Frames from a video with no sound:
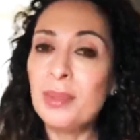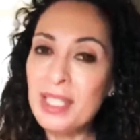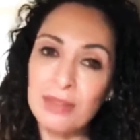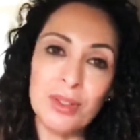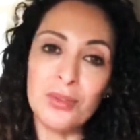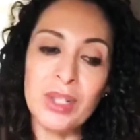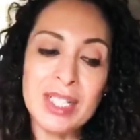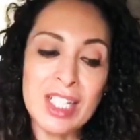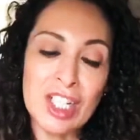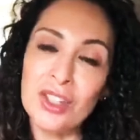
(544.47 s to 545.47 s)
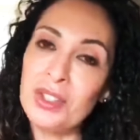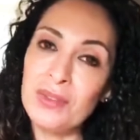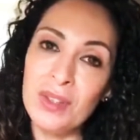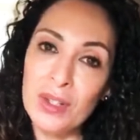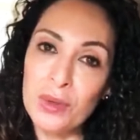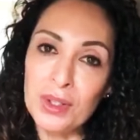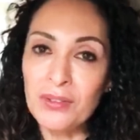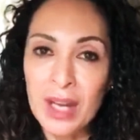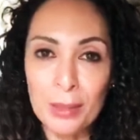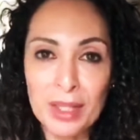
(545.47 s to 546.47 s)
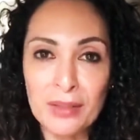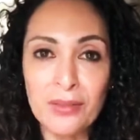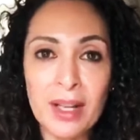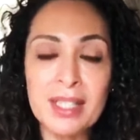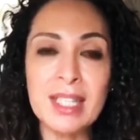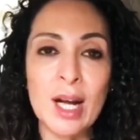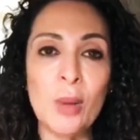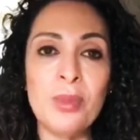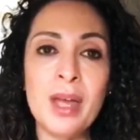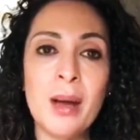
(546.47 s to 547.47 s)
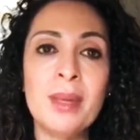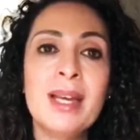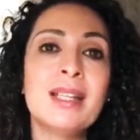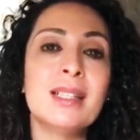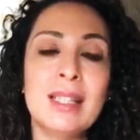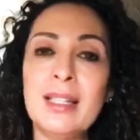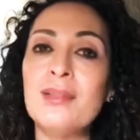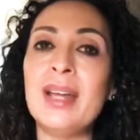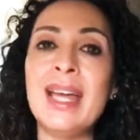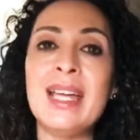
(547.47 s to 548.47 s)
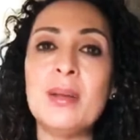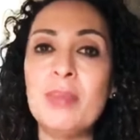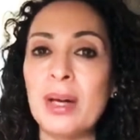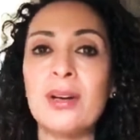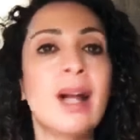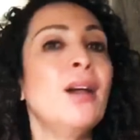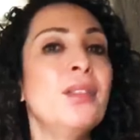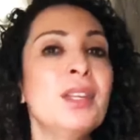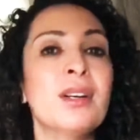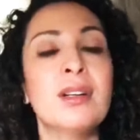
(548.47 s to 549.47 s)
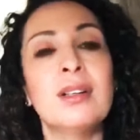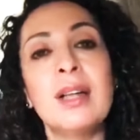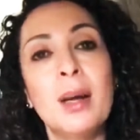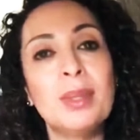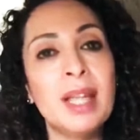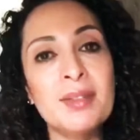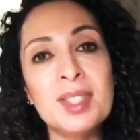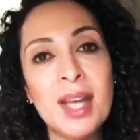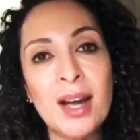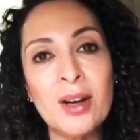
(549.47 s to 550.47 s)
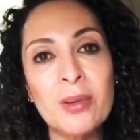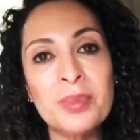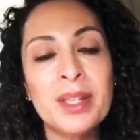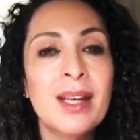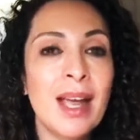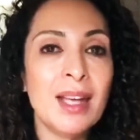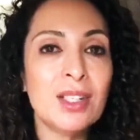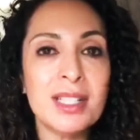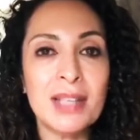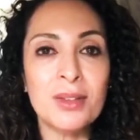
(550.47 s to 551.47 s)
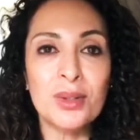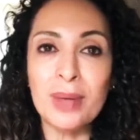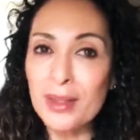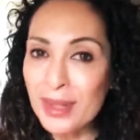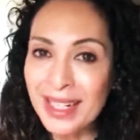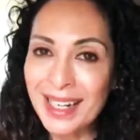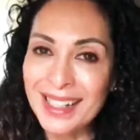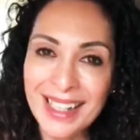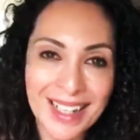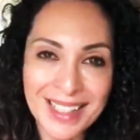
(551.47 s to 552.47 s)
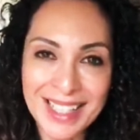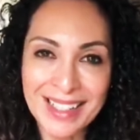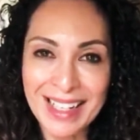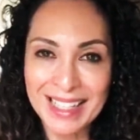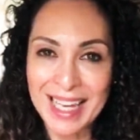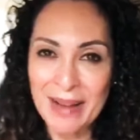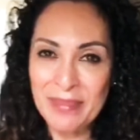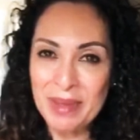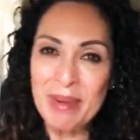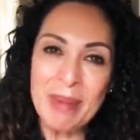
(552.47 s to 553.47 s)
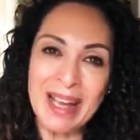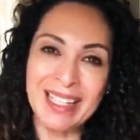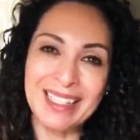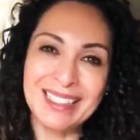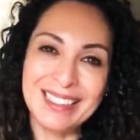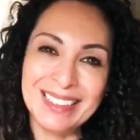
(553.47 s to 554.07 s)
Please feel free to share this video with your family and friends to help them live a better, healthier lifestyle. And you guys have a great weekend, and I'll see you next time. Bye-bye.